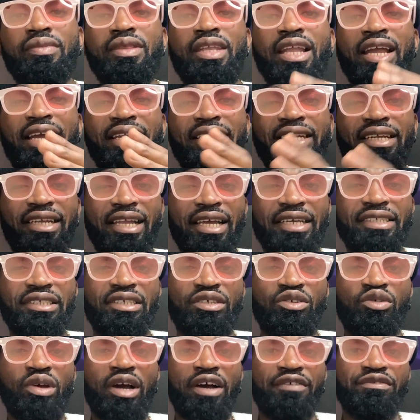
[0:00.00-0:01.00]
And the next
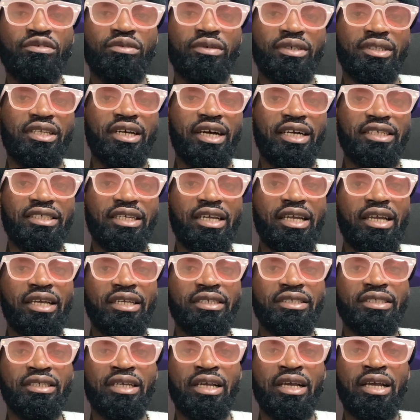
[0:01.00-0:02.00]
thing you have to attach
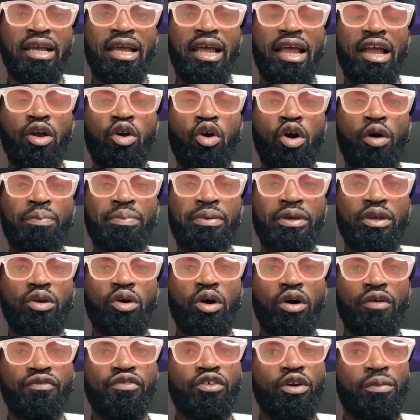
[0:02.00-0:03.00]
is a copy
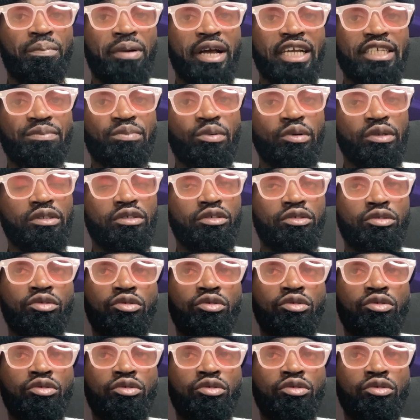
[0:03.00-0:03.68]
of your passport.